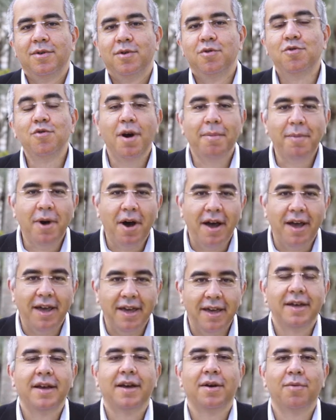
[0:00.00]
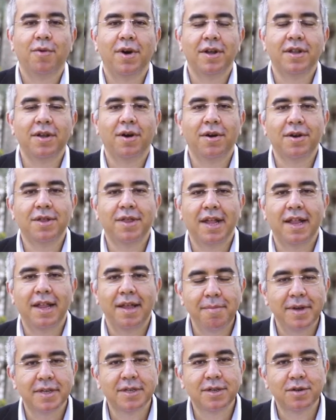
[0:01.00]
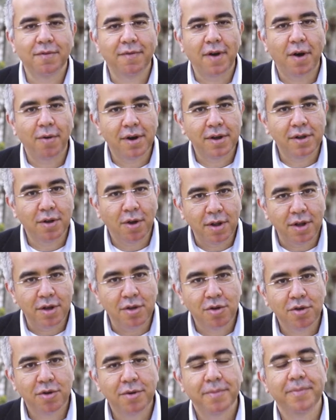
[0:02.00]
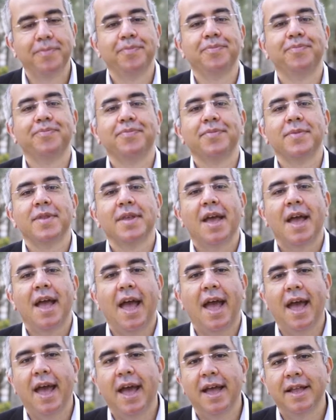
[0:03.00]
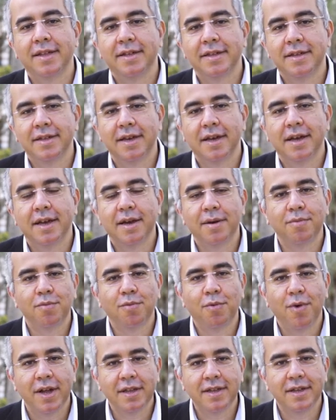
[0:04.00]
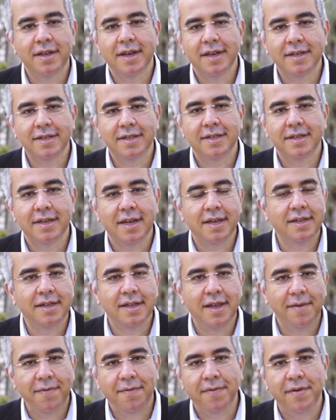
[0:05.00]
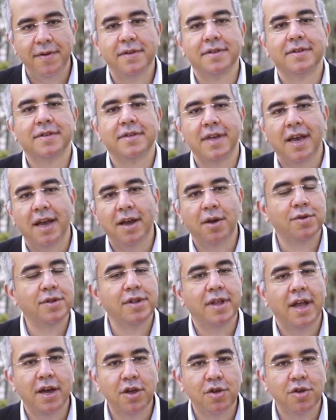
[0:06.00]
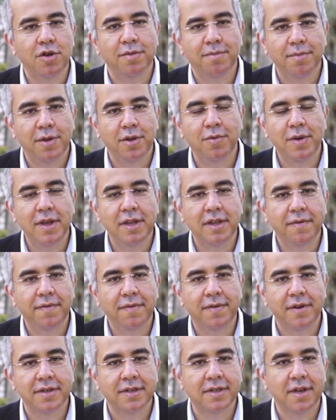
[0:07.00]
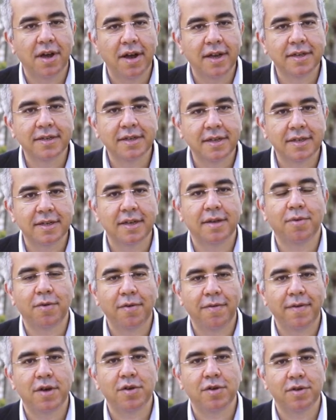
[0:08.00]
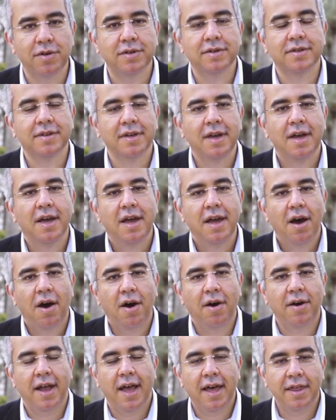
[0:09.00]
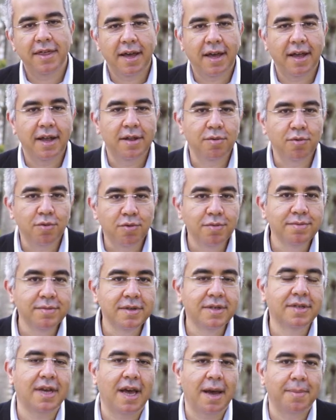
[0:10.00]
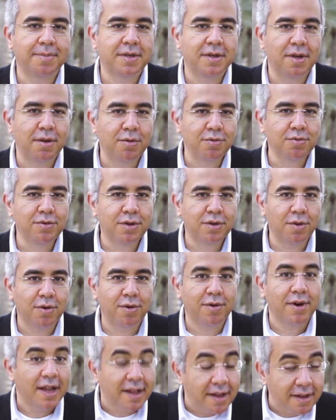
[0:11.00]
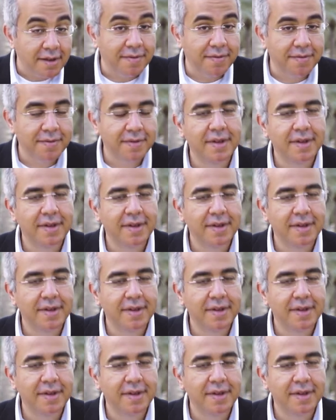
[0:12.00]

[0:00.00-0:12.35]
Who am I? What are the limits of our knowledge? And what is the difference and connection between different sciences and professions? Are ethical norms absolute or relative?